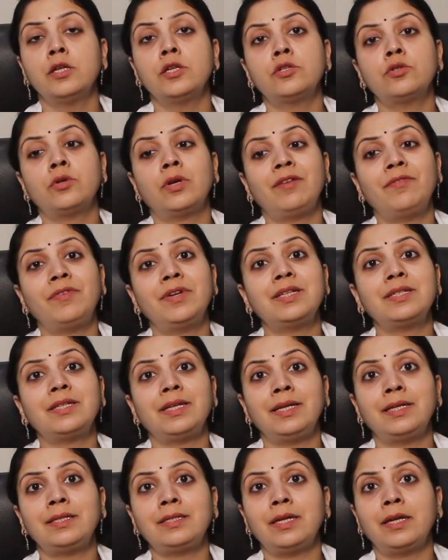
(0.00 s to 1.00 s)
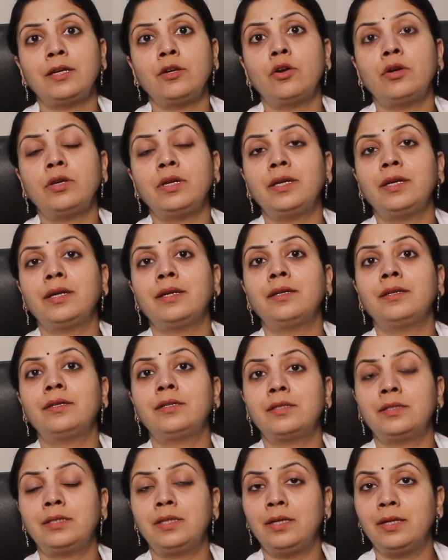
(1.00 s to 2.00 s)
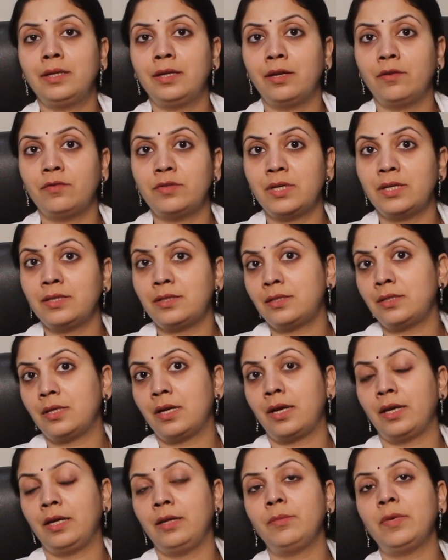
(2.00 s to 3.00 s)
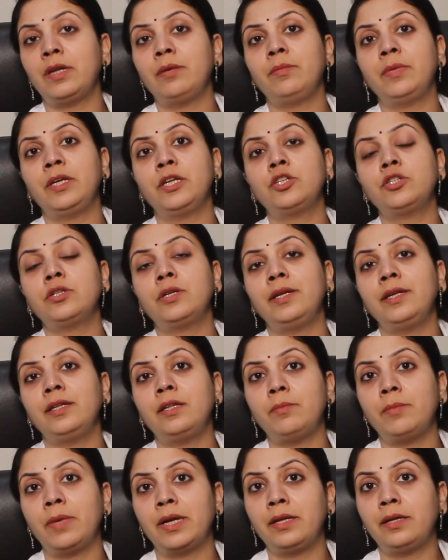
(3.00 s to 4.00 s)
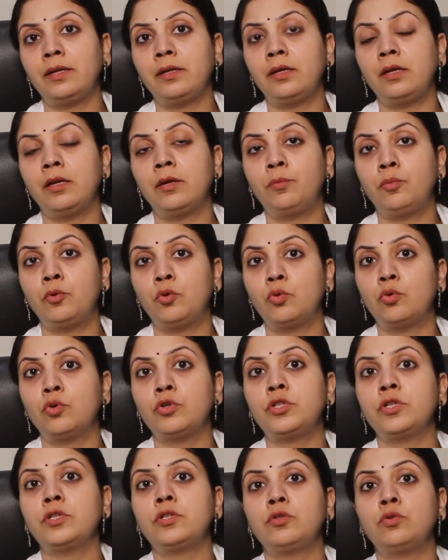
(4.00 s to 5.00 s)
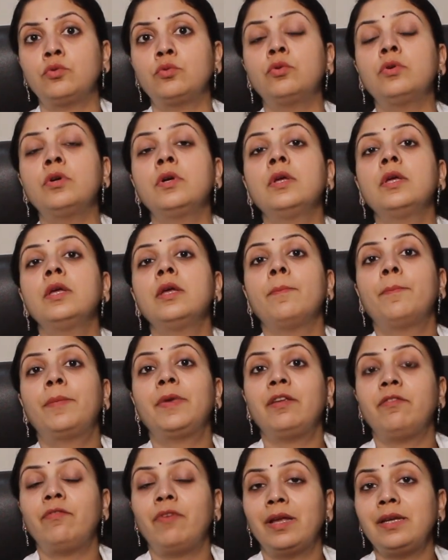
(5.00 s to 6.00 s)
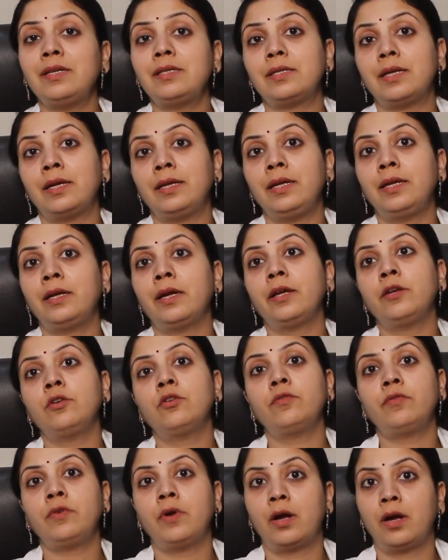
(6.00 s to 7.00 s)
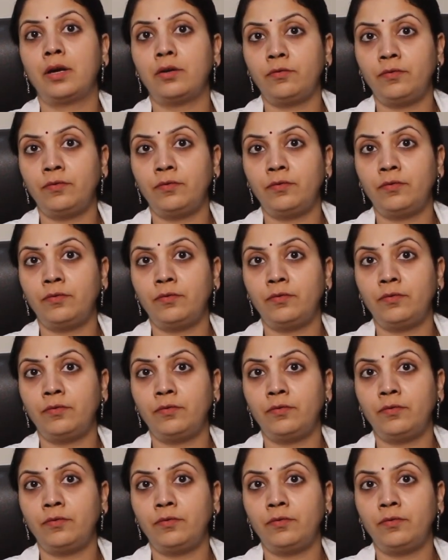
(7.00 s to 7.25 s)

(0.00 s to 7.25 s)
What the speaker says: So if it is acyanotic, it still gives us time, and majorly the medical approach is to prevent any kind of heart